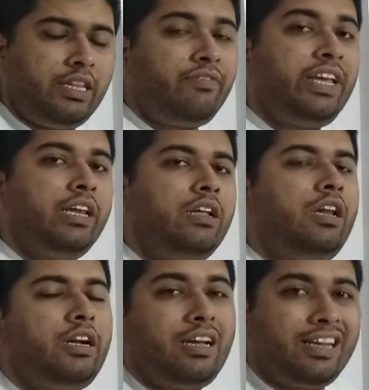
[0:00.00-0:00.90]
they feel
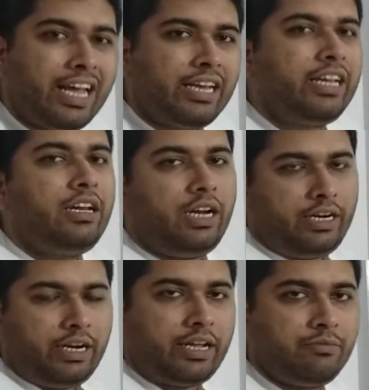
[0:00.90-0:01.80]
a little
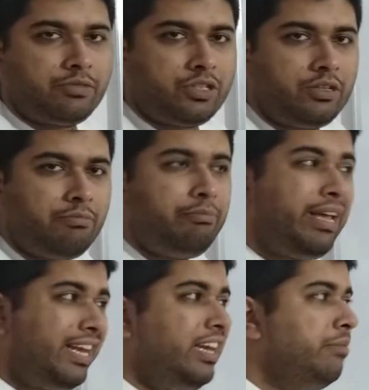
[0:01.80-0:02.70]
technical at times
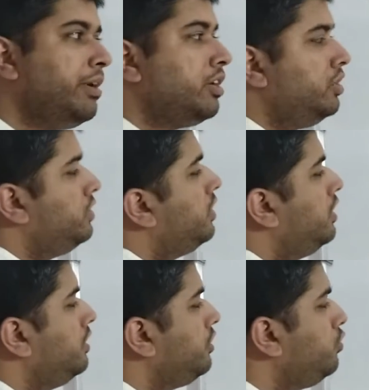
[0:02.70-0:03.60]
mainly
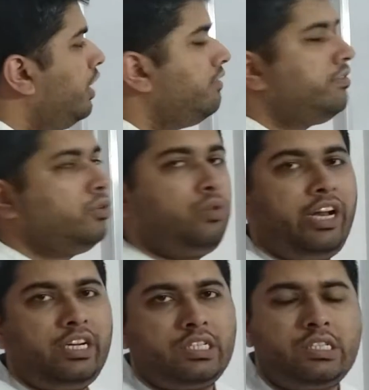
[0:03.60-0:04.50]
because you have
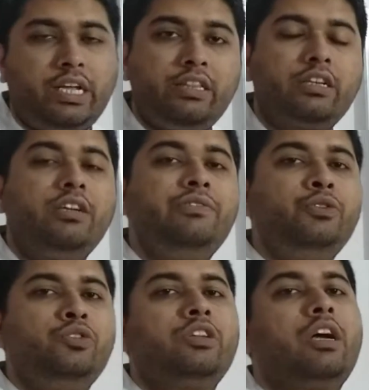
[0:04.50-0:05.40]
two rates and the
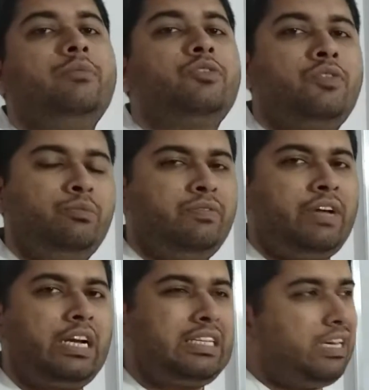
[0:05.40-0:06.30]
confusion comes from
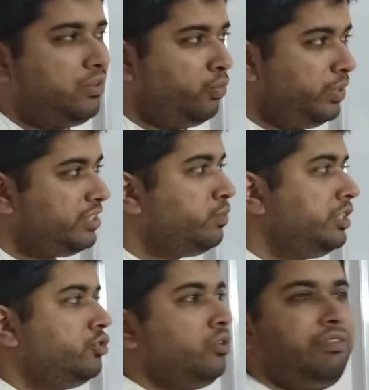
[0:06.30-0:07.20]
the fact that
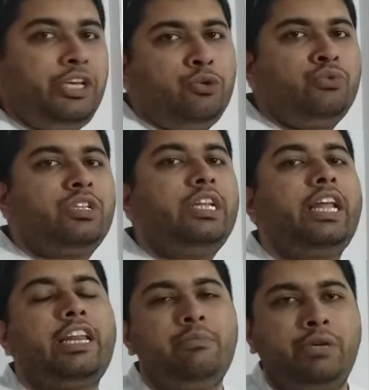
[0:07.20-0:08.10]
which one should we use
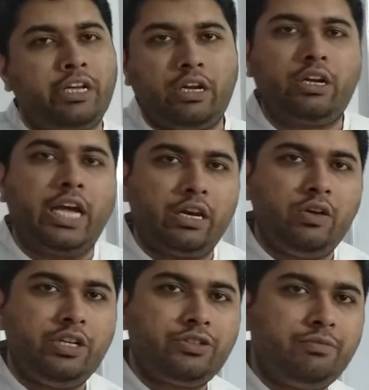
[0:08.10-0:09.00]
in any particular
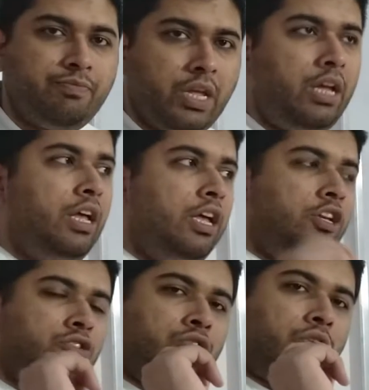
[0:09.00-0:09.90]
calculation
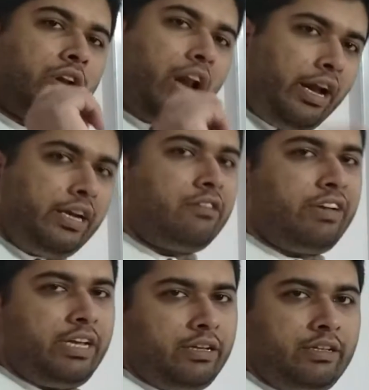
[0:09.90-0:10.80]
so right
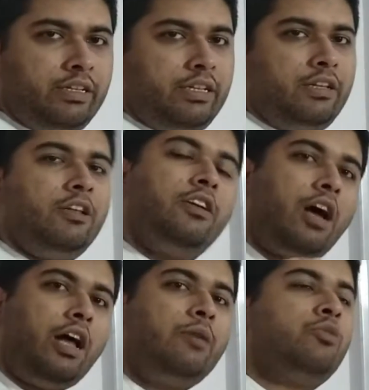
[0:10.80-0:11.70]
away
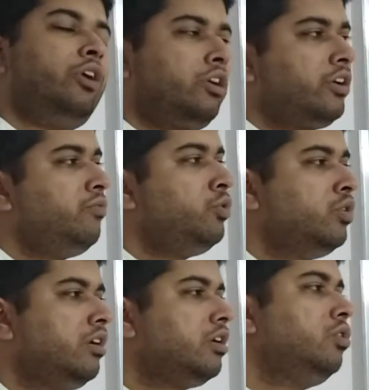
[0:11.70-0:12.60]
i am going to give
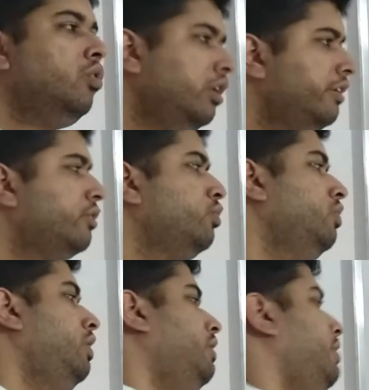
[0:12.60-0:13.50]
you a golden
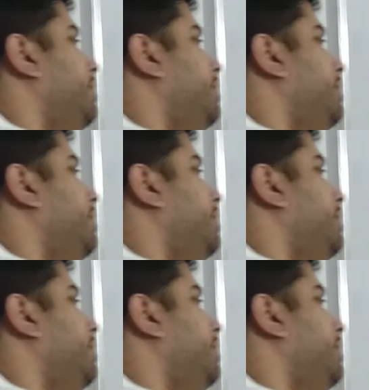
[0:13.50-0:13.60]
rule